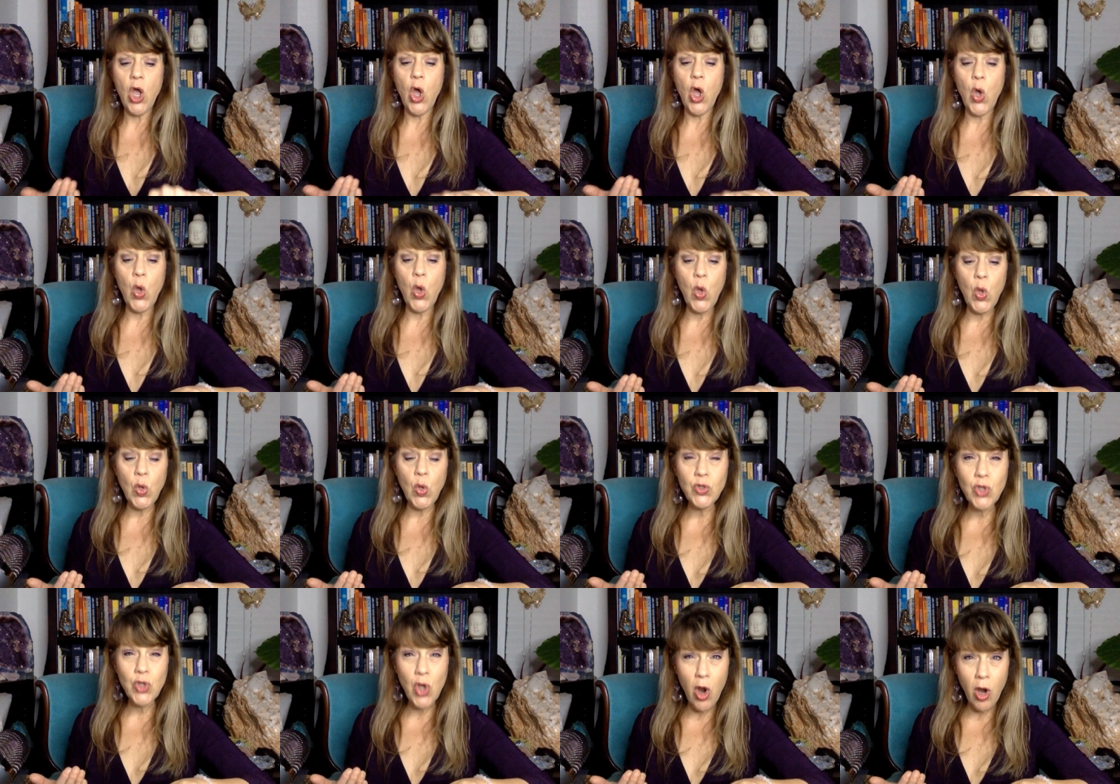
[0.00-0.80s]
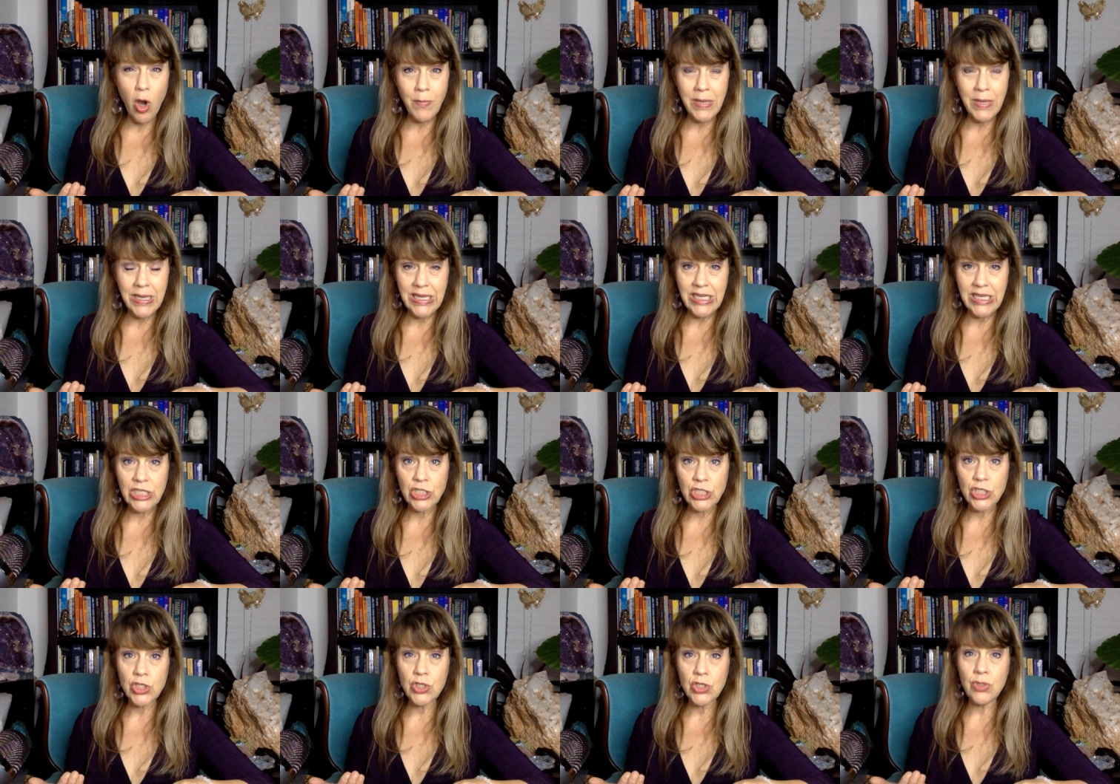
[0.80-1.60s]
old karmic
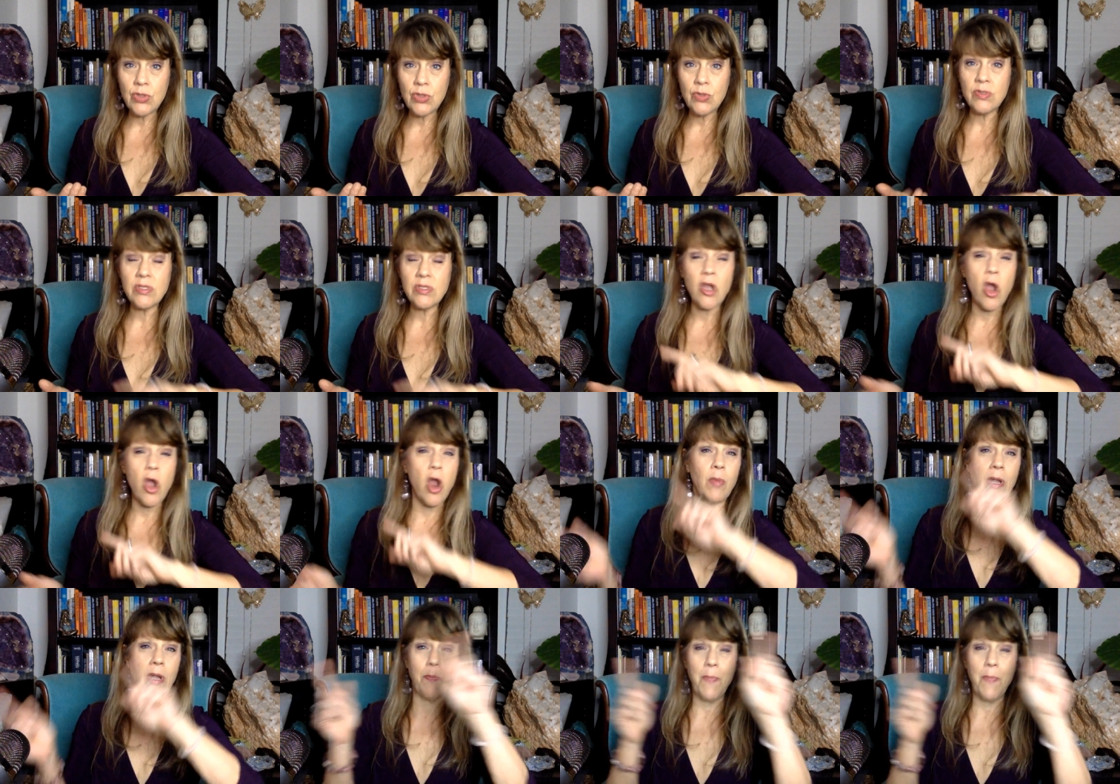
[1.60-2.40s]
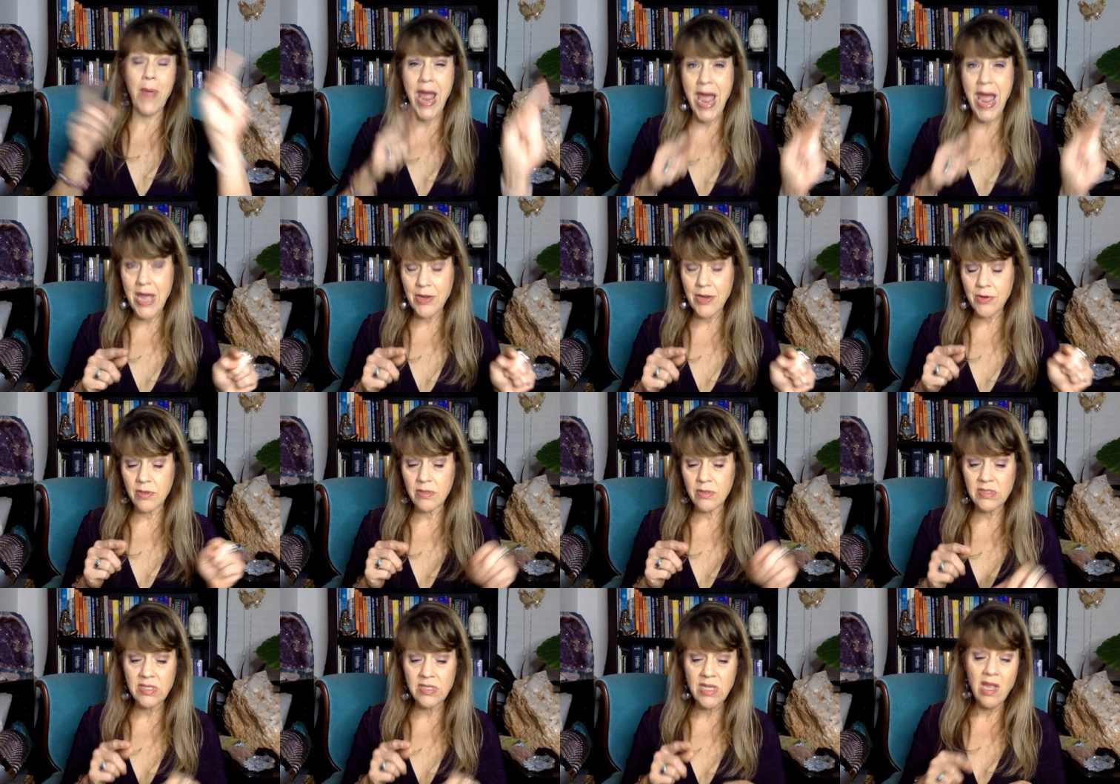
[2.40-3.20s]
issues, karmic
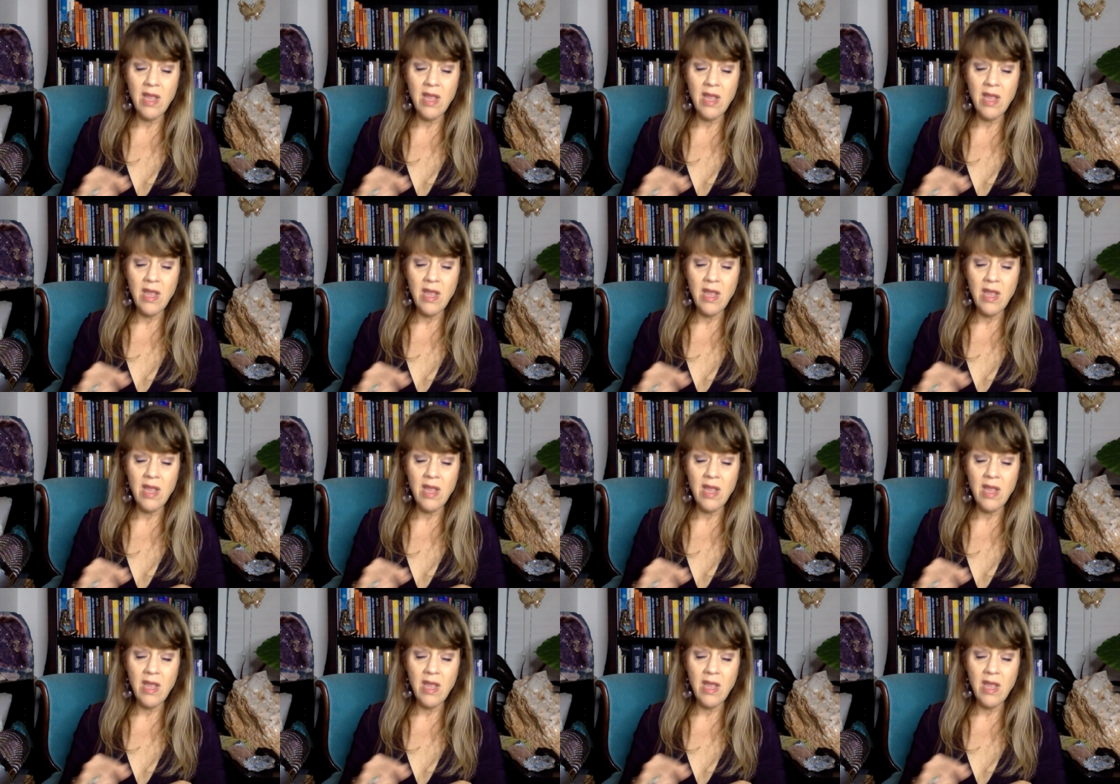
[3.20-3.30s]
patterns,